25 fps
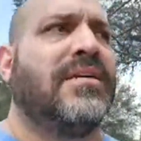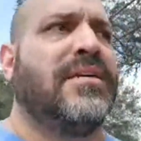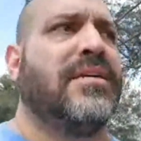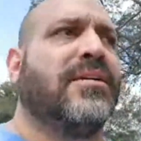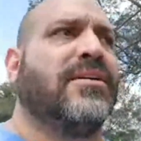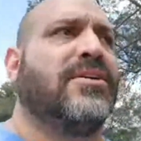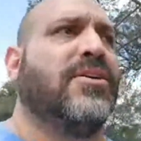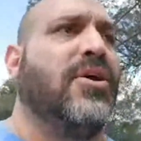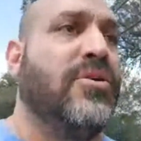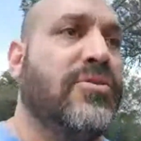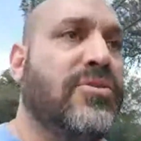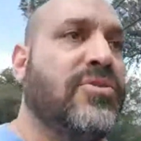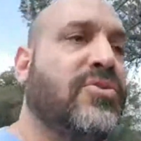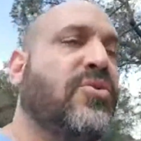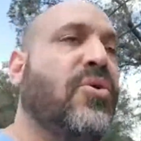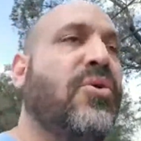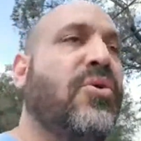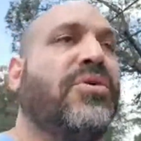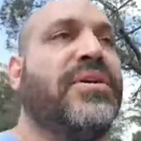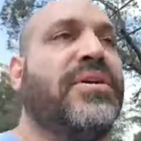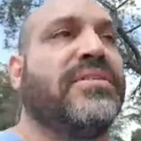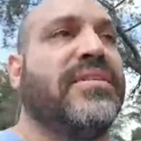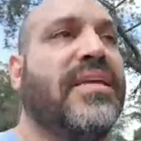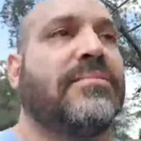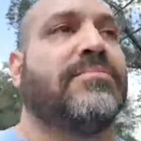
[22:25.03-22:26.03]
ghost
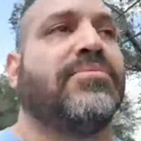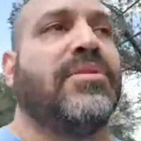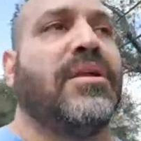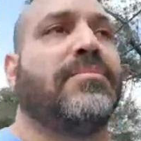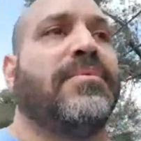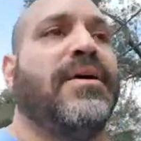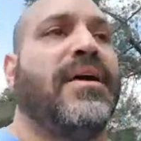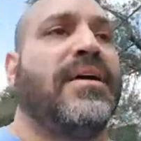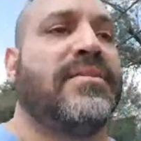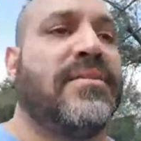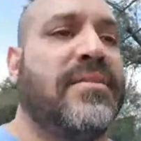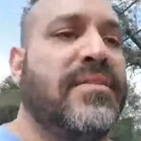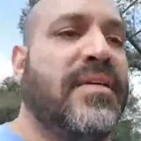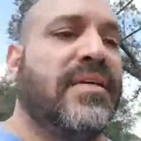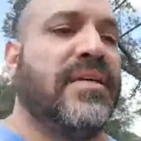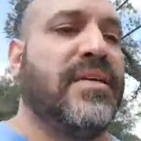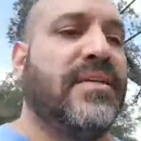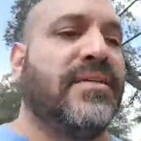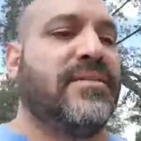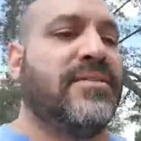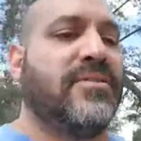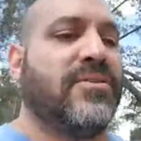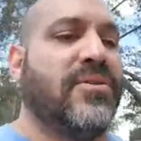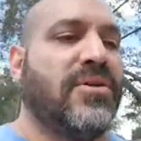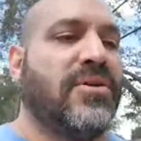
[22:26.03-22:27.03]
stories like Blumhouse
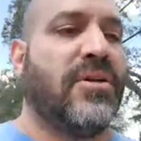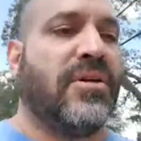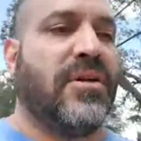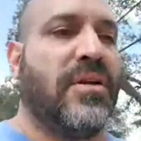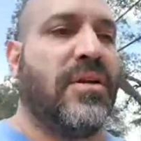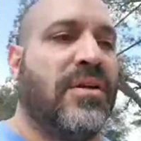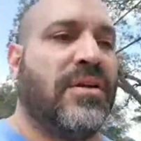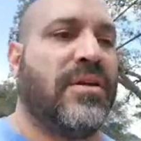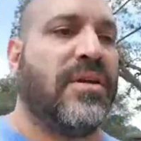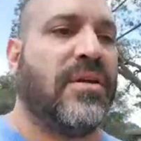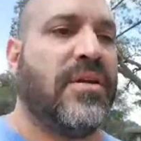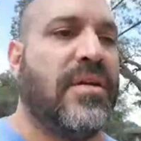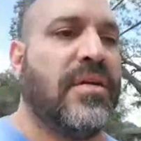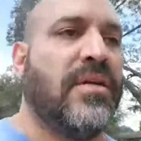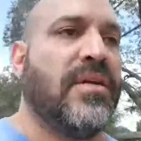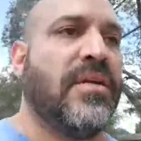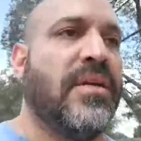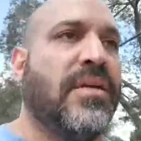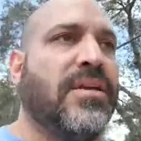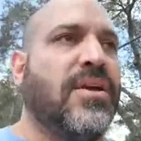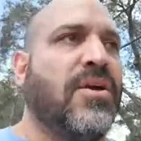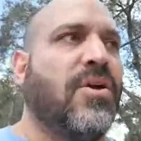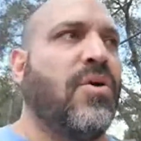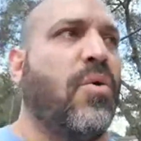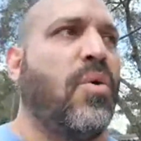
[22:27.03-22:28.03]
does, or
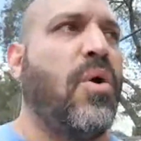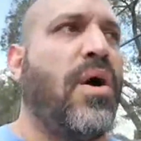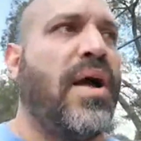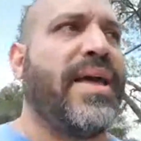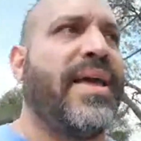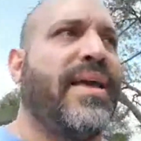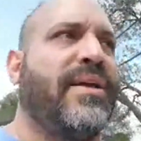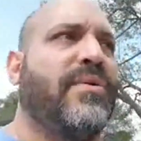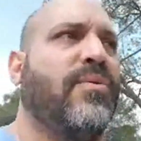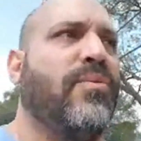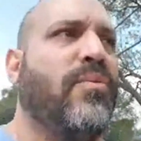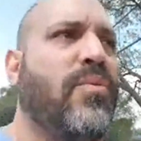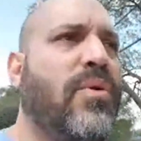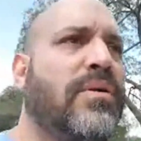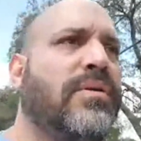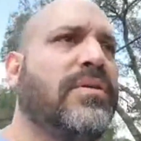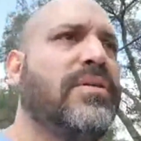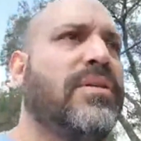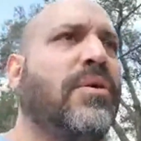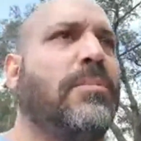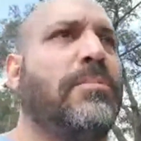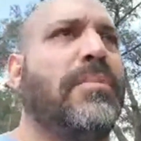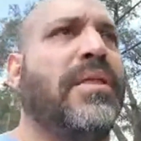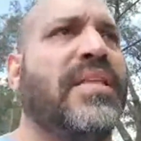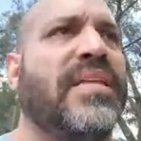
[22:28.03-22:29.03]
quiet,
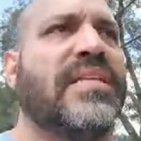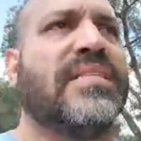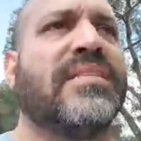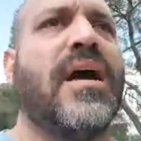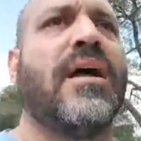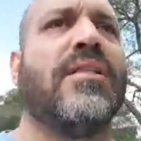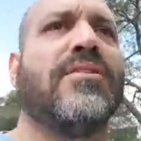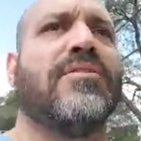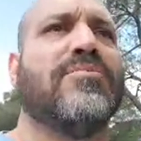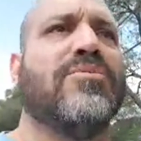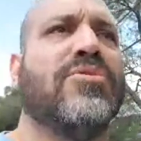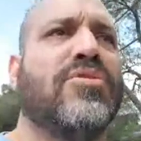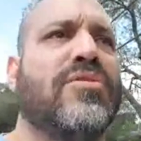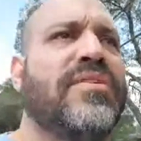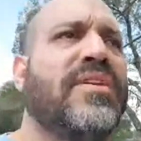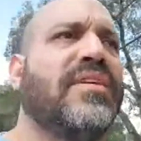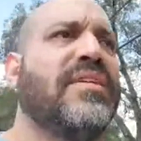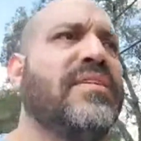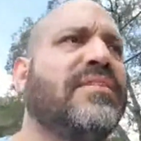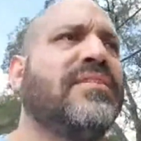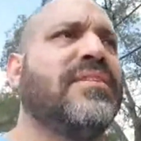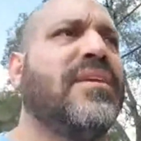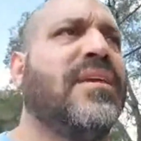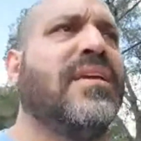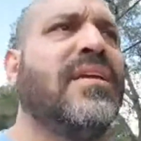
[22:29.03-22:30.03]
$1 million
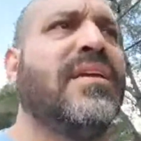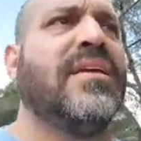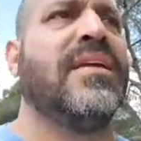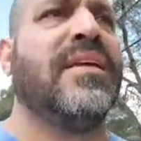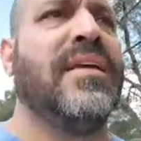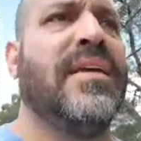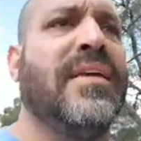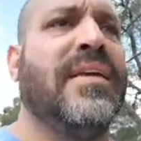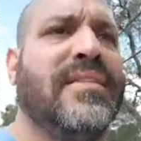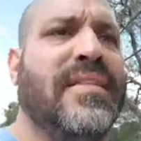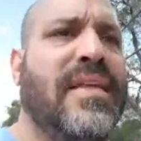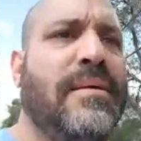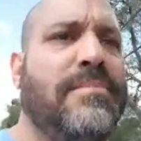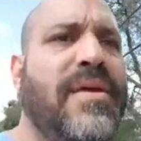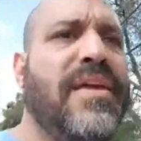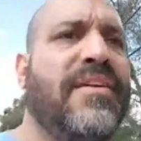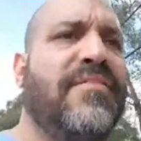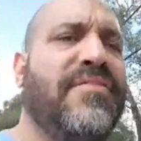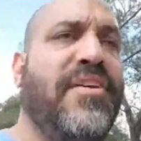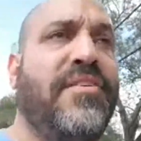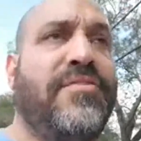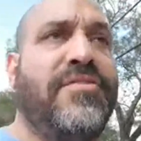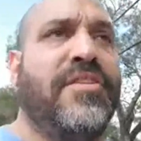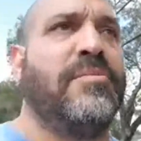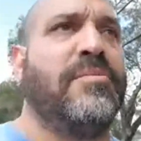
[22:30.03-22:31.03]
movies that make
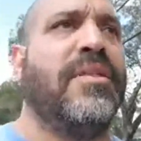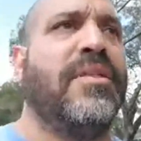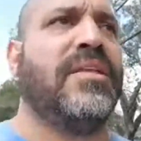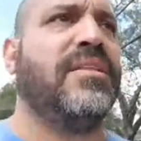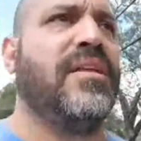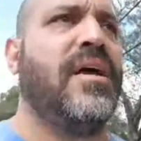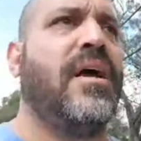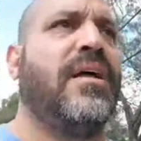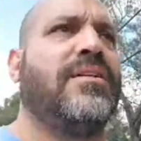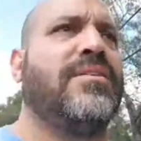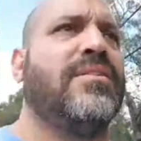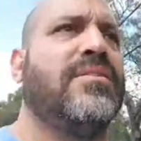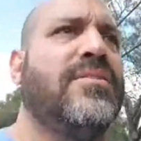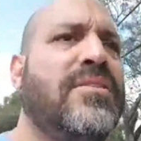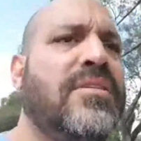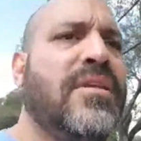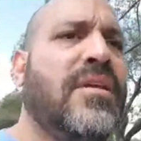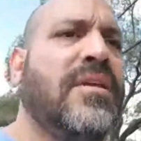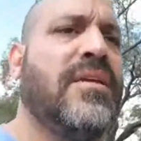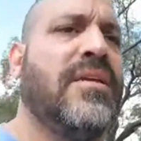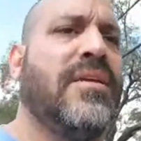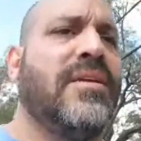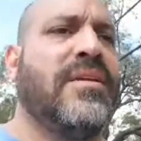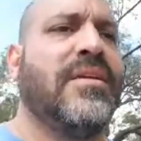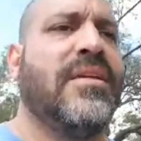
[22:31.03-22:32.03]
$50 million,
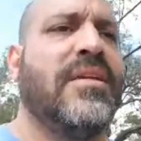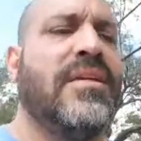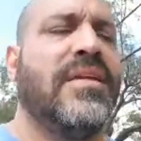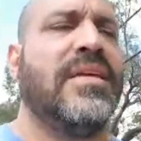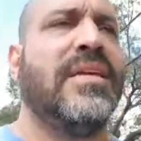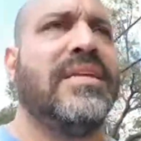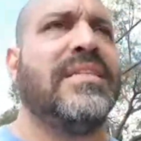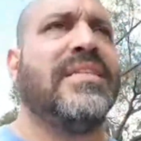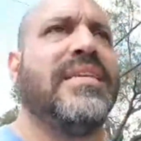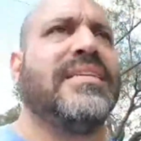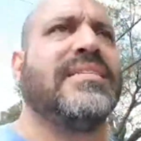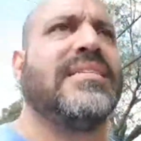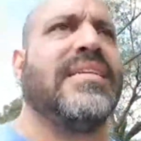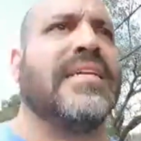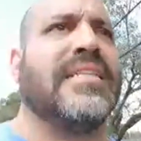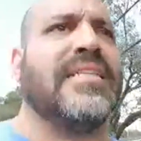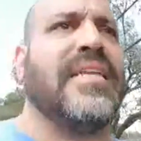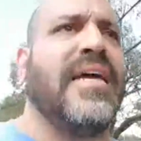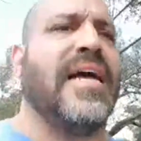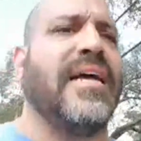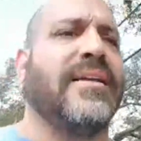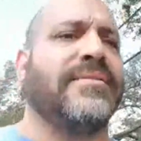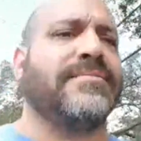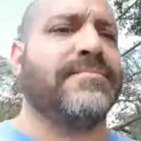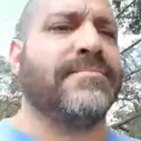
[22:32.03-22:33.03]
things like
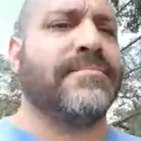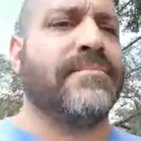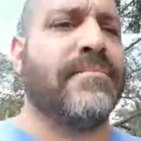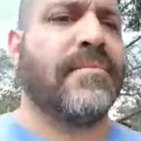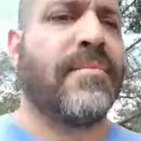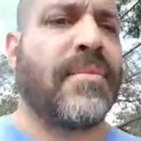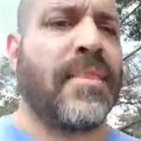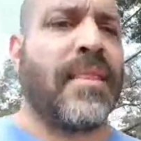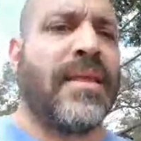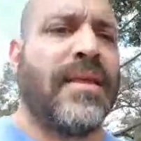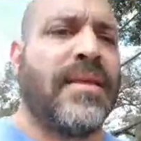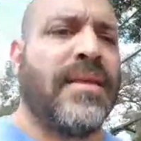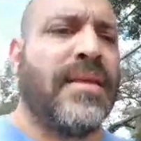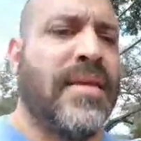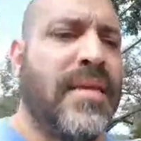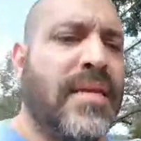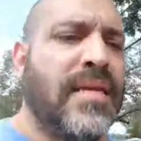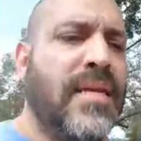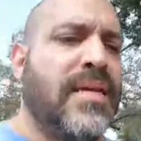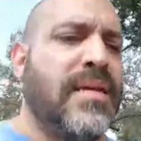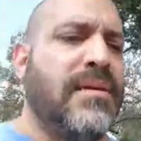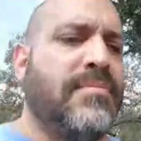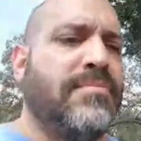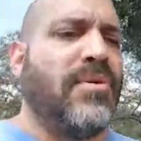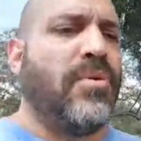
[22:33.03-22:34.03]
that.
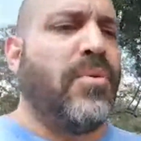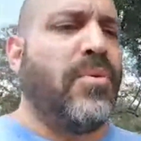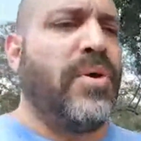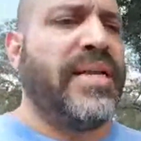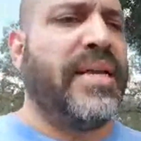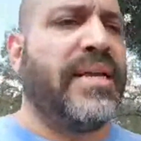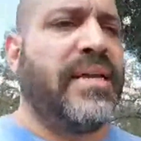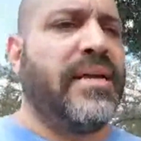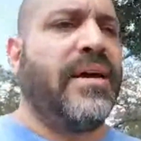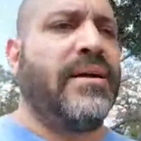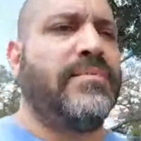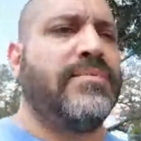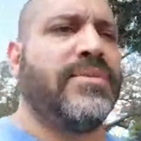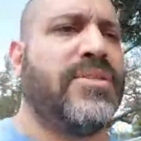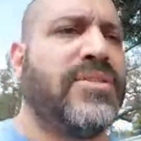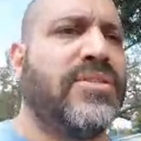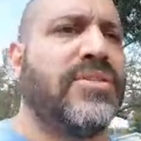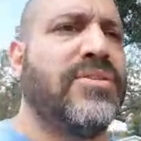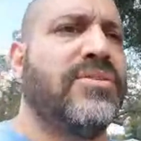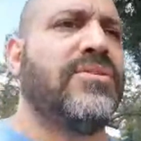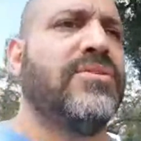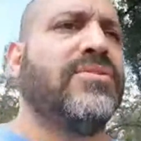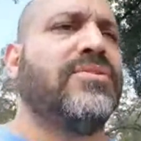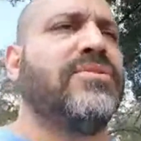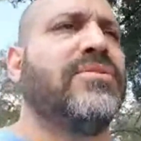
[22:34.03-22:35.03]
But when it comes
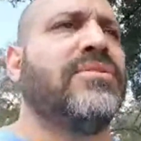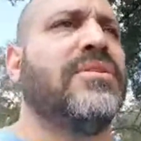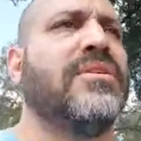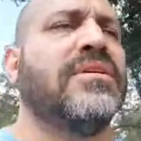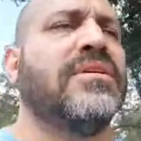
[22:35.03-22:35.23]
to,